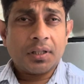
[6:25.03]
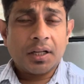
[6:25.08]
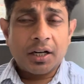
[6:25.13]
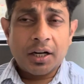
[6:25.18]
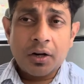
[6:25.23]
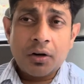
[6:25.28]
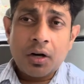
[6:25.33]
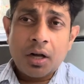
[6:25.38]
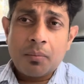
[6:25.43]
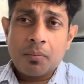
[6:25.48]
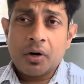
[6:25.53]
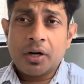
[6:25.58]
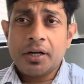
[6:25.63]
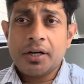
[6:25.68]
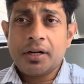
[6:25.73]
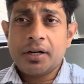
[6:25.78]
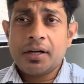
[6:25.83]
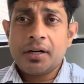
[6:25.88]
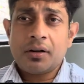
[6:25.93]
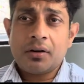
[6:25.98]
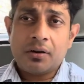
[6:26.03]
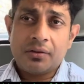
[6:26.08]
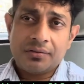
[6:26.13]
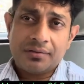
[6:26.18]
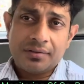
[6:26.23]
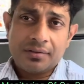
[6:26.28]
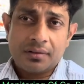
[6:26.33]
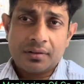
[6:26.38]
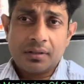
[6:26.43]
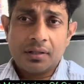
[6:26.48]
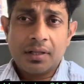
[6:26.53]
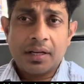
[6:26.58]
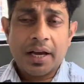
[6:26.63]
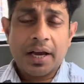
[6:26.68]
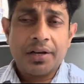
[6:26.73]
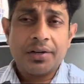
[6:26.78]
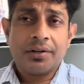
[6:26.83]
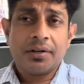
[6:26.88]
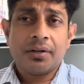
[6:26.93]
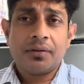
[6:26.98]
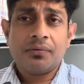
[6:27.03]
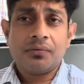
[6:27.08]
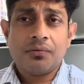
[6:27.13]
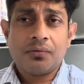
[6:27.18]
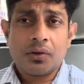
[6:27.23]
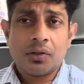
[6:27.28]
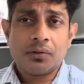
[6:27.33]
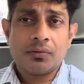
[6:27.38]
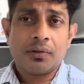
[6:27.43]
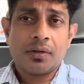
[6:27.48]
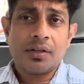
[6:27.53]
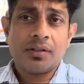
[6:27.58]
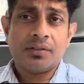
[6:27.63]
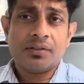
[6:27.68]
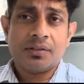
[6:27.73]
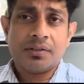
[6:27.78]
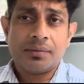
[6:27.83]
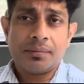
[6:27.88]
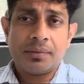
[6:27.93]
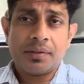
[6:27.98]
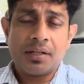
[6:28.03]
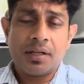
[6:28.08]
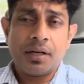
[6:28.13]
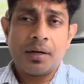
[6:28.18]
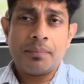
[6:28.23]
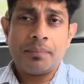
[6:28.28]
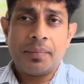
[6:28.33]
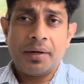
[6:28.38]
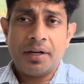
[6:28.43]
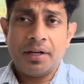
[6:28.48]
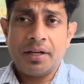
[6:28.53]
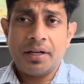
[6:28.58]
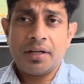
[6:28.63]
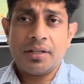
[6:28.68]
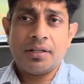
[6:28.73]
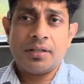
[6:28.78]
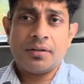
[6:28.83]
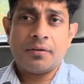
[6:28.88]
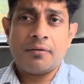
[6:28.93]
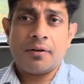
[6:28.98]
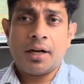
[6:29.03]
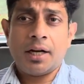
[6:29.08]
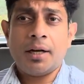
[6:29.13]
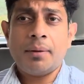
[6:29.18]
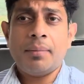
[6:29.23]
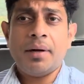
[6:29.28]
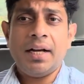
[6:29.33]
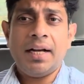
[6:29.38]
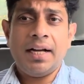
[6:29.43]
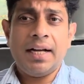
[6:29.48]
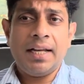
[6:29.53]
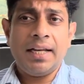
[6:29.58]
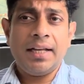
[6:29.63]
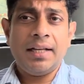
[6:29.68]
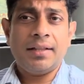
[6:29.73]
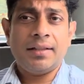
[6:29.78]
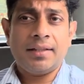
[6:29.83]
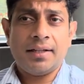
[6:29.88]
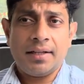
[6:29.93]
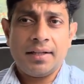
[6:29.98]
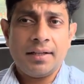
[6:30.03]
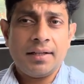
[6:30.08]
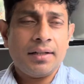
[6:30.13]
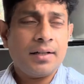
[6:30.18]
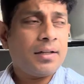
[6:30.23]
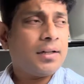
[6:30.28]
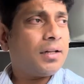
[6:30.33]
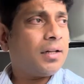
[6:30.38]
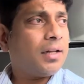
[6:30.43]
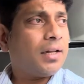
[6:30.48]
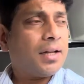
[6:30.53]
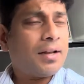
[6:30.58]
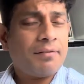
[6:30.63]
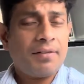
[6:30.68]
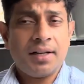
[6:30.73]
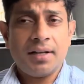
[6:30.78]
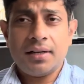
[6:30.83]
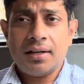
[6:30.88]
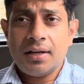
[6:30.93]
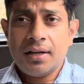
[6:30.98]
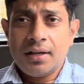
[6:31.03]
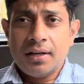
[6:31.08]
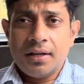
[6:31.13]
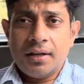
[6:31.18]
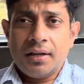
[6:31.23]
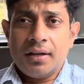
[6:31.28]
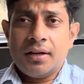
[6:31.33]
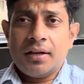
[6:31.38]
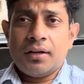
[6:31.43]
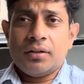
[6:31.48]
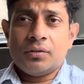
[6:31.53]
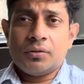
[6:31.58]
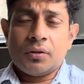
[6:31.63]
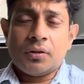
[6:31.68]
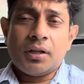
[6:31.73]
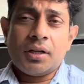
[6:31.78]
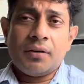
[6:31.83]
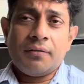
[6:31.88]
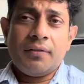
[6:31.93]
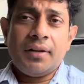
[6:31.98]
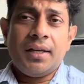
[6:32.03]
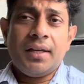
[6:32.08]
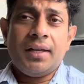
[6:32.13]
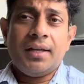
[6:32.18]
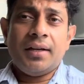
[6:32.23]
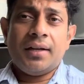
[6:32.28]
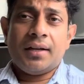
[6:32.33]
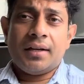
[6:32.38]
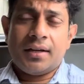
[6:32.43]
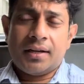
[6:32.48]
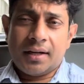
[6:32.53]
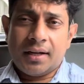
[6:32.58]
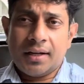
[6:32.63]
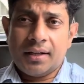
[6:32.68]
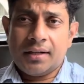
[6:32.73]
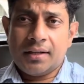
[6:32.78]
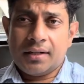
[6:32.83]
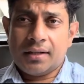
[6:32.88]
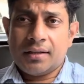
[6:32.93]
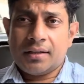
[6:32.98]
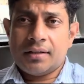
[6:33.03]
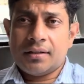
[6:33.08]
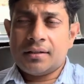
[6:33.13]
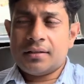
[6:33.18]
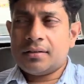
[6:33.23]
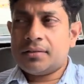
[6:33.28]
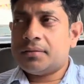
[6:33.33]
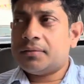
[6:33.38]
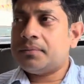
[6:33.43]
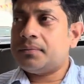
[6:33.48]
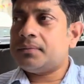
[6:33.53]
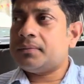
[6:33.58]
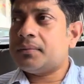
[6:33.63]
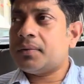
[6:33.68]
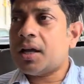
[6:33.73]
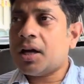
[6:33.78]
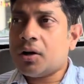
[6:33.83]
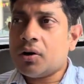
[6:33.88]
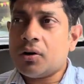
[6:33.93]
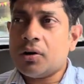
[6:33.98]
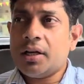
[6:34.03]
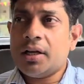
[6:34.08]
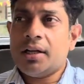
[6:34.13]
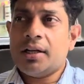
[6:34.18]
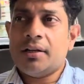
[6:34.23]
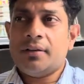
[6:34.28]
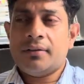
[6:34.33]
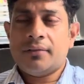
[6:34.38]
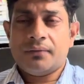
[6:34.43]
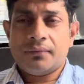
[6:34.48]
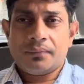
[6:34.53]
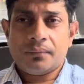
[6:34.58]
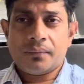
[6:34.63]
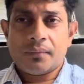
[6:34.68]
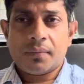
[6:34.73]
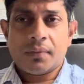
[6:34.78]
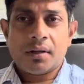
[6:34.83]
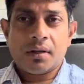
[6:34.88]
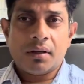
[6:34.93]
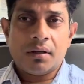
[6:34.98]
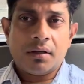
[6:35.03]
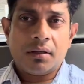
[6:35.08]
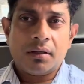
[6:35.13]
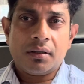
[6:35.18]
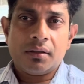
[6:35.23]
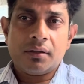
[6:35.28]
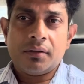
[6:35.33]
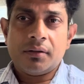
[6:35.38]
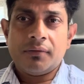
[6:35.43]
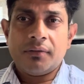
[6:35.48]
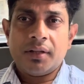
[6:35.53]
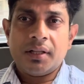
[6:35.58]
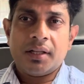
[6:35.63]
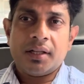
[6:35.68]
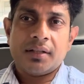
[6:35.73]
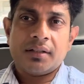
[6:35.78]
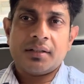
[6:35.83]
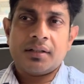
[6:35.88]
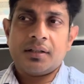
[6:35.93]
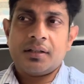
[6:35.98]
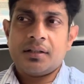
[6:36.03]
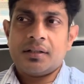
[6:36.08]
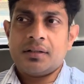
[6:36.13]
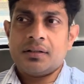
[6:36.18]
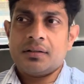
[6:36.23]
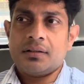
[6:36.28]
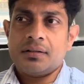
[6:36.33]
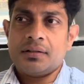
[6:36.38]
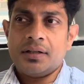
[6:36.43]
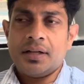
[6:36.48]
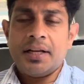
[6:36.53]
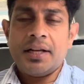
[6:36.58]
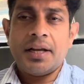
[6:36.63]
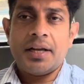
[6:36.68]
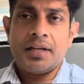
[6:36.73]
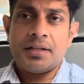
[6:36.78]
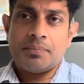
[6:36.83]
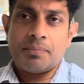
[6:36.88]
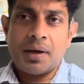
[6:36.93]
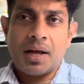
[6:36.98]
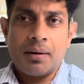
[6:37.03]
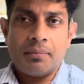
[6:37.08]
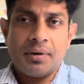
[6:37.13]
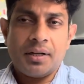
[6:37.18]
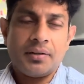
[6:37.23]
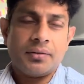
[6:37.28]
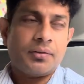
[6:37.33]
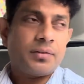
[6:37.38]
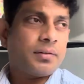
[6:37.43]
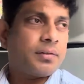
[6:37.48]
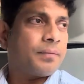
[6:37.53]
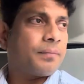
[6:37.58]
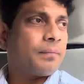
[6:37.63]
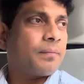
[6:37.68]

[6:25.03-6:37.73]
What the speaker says: regular monitoring of calcium, phosphorus, serum PTH, vitamin D3 level, so that we correct accordingly when there is a deranged parameters.